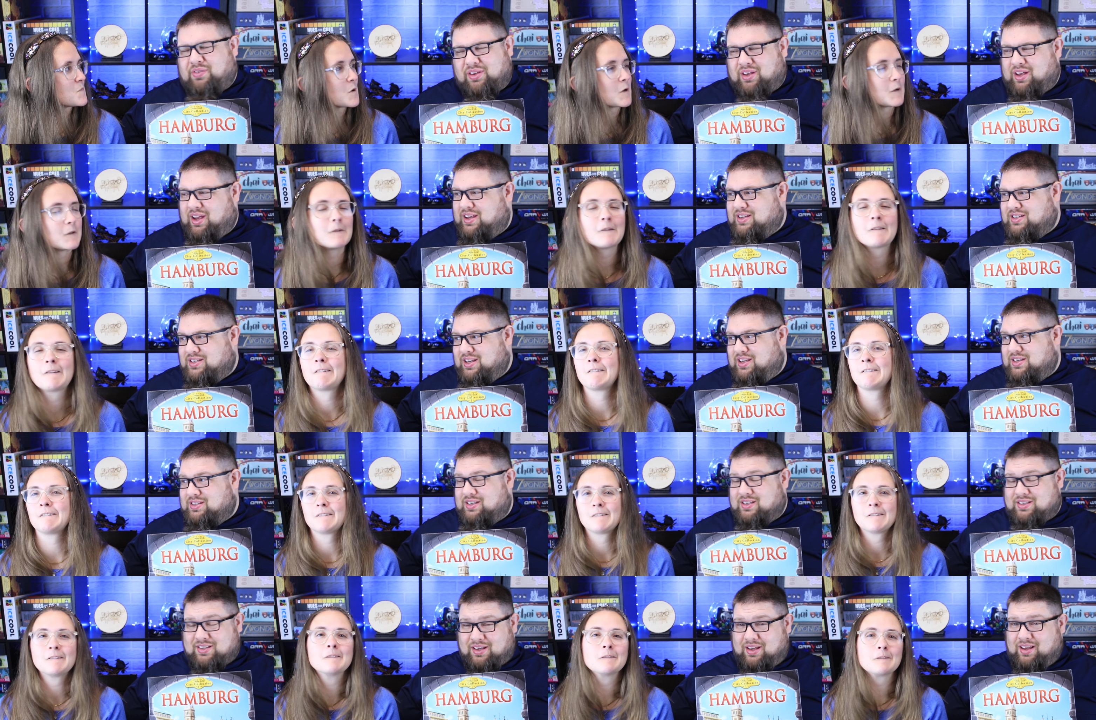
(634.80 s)
Speaker 1: the case
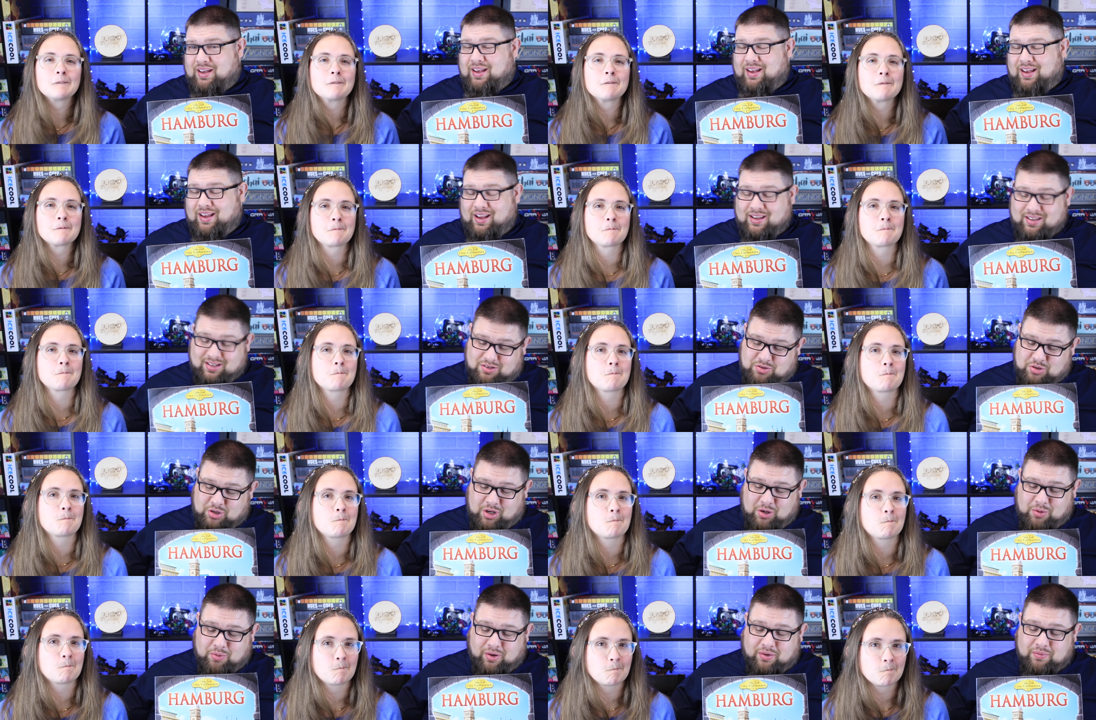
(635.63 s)
is? It's a
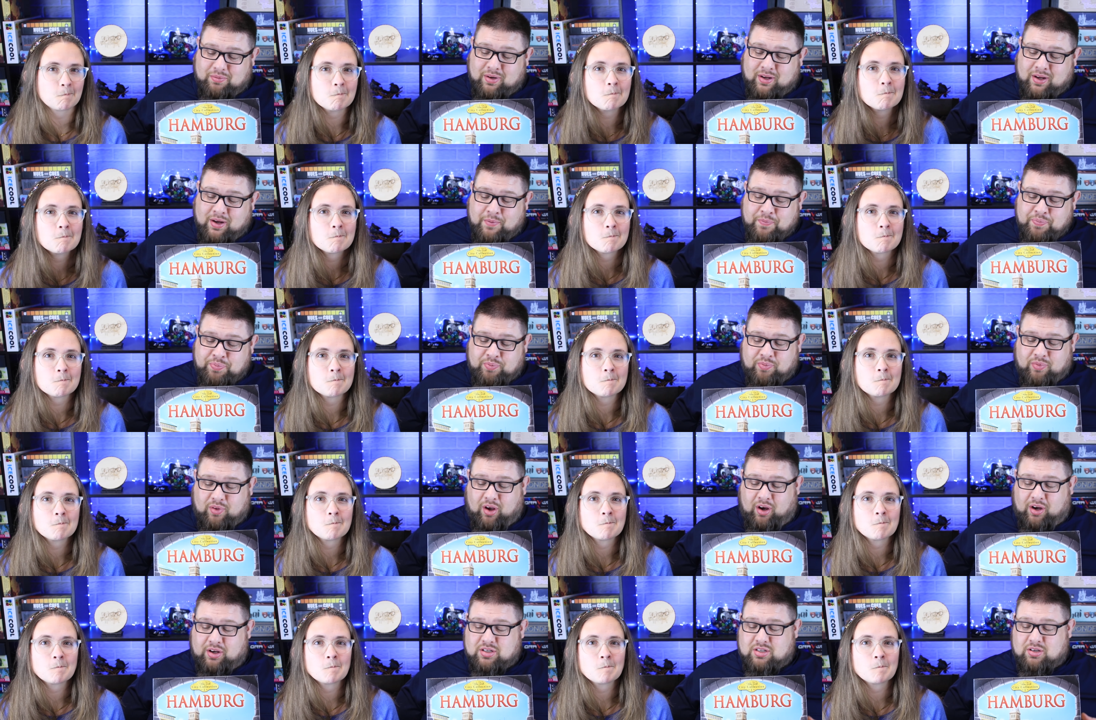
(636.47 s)
tricky one.
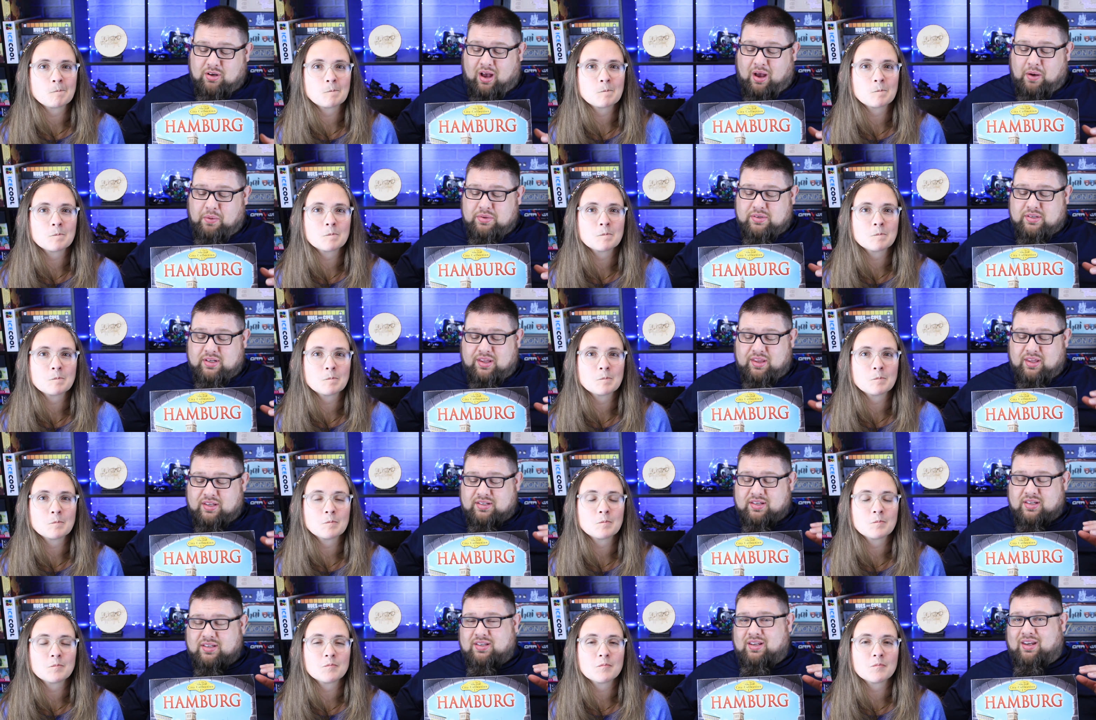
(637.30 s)
All right, so I would say
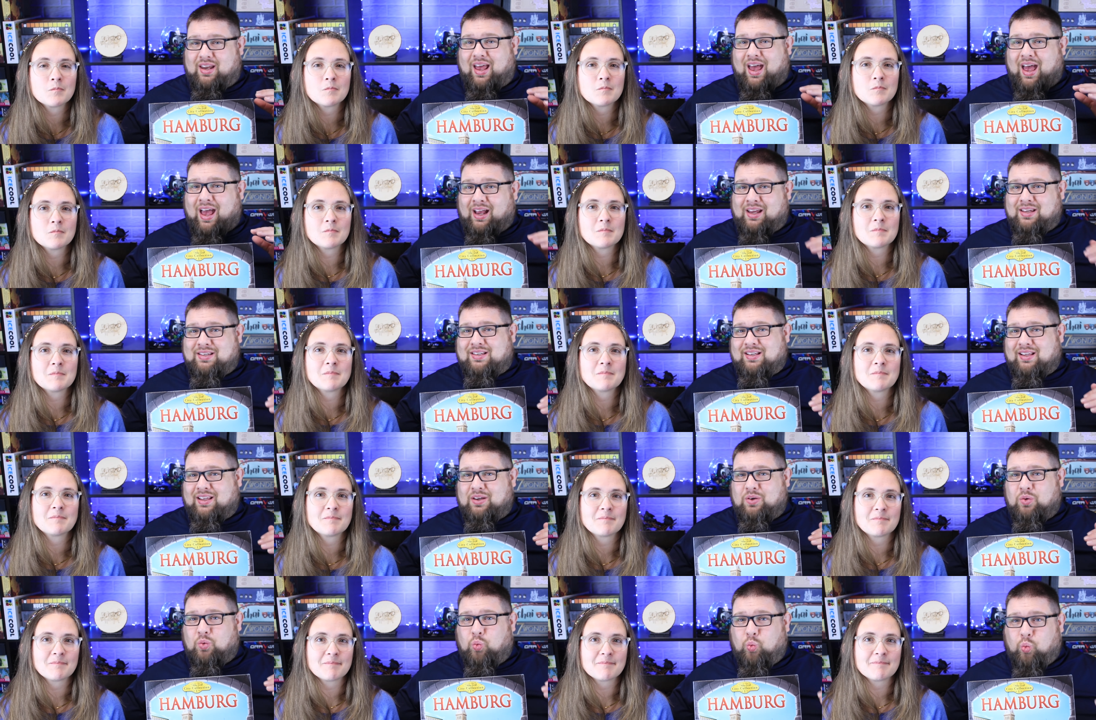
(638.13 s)
this is an
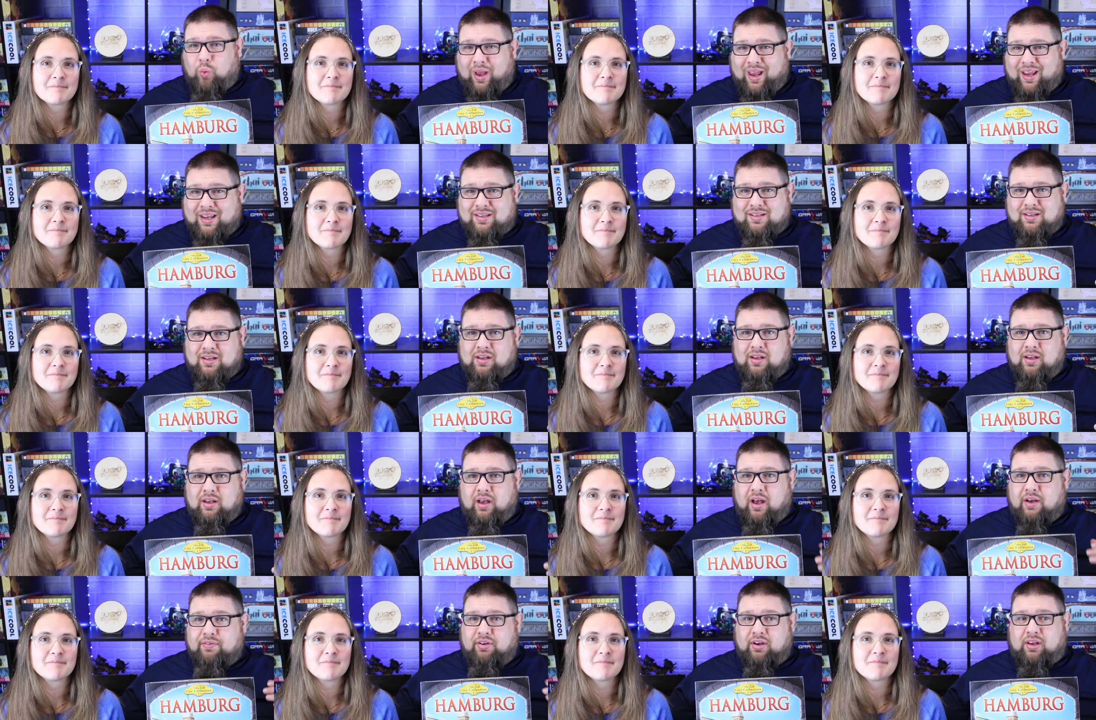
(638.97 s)
excellent weight
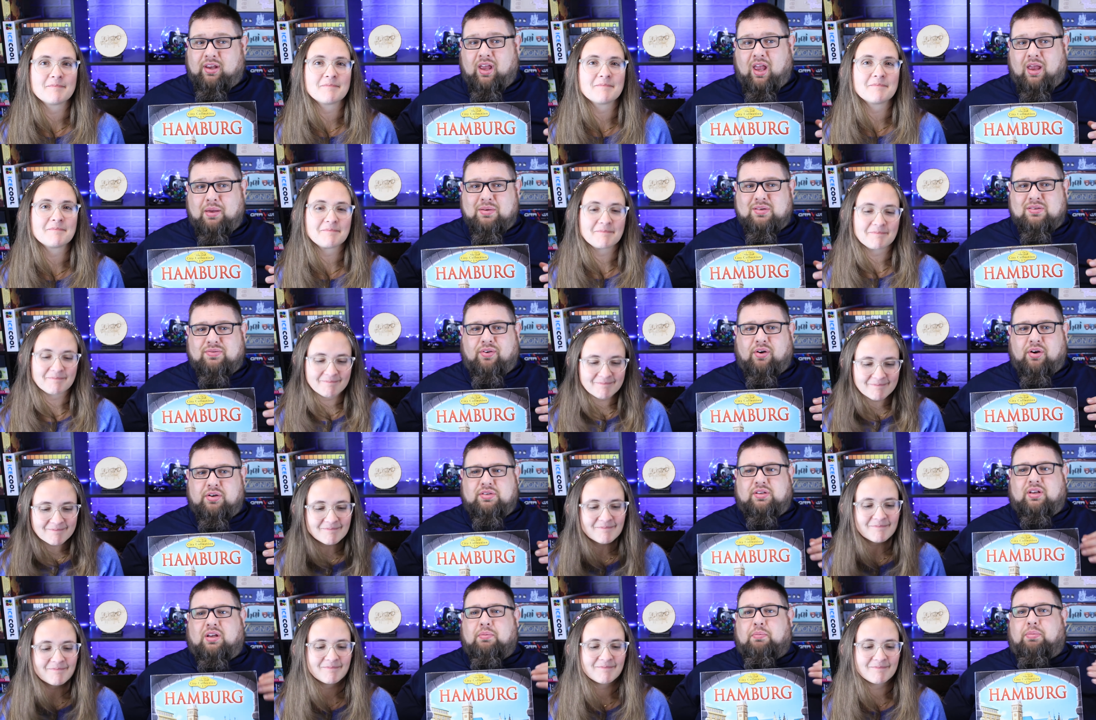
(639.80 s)
of a game as far
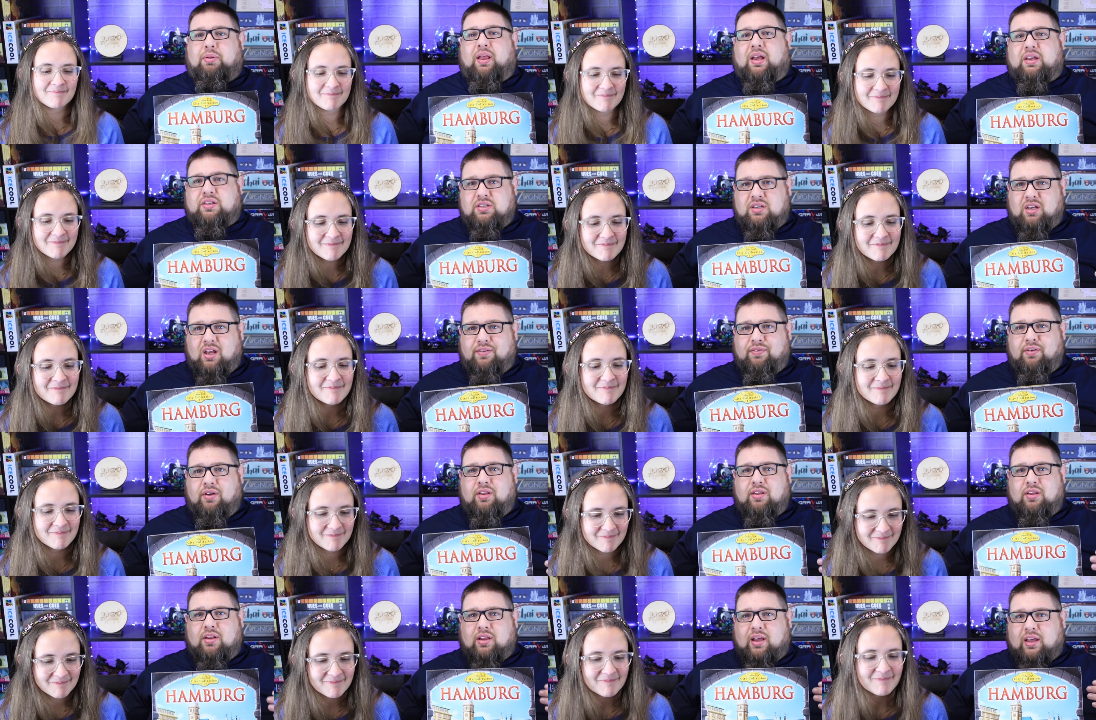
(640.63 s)
as the complexity of
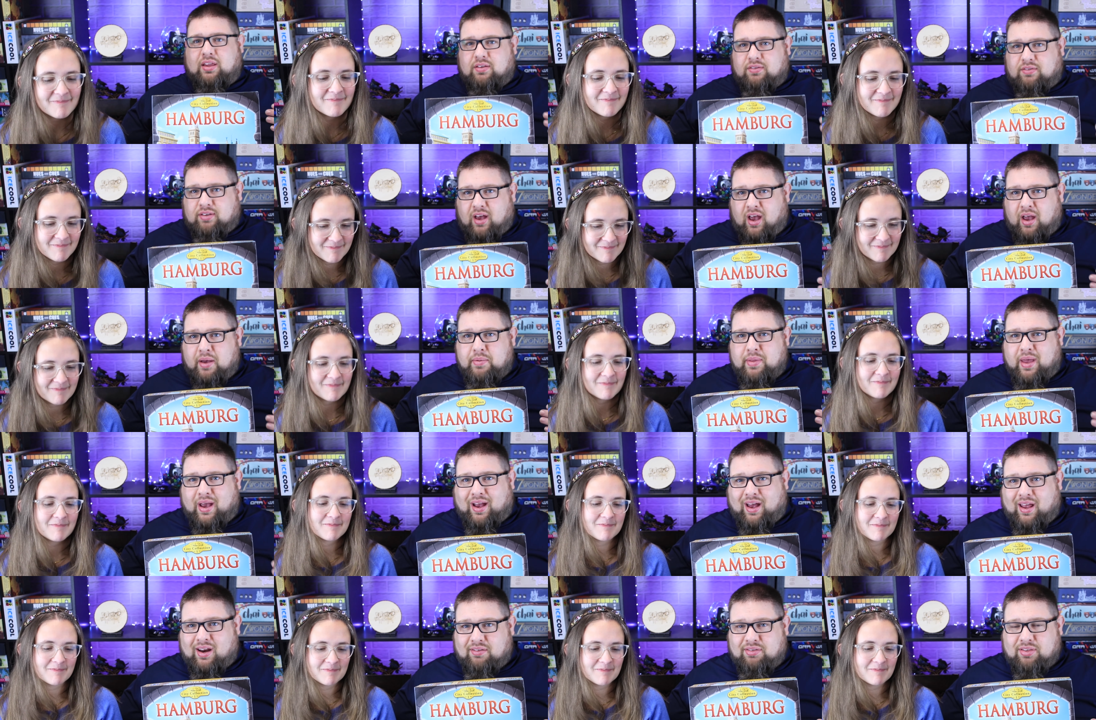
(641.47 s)
it and the length of time and
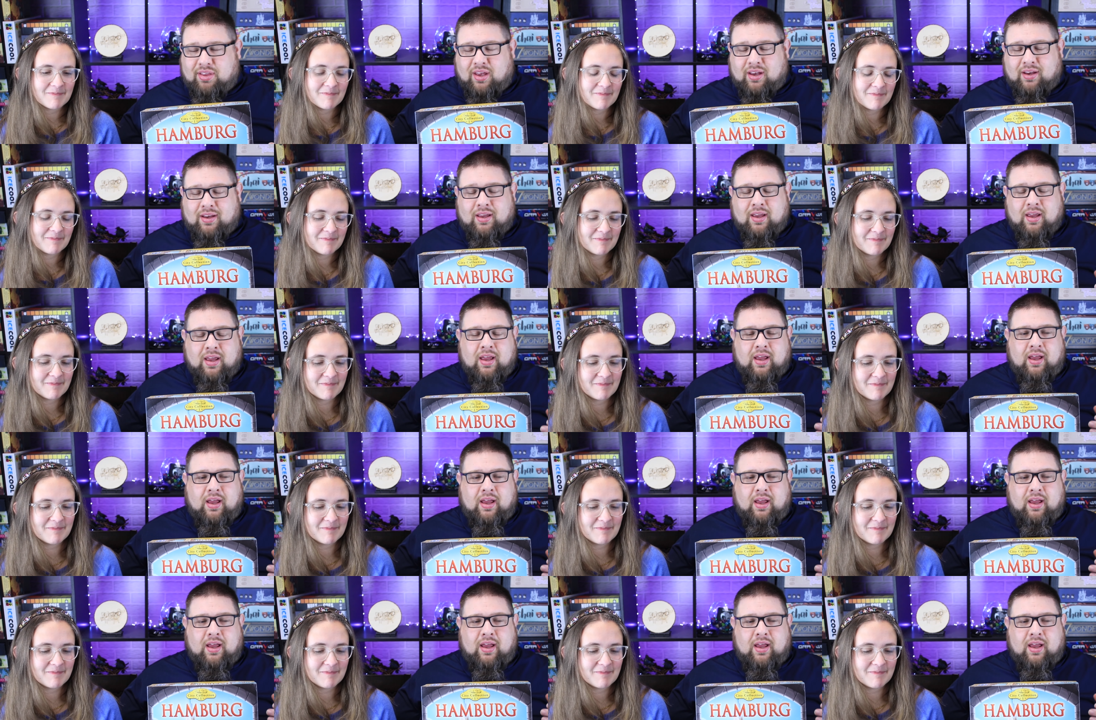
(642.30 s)
that kind of thing.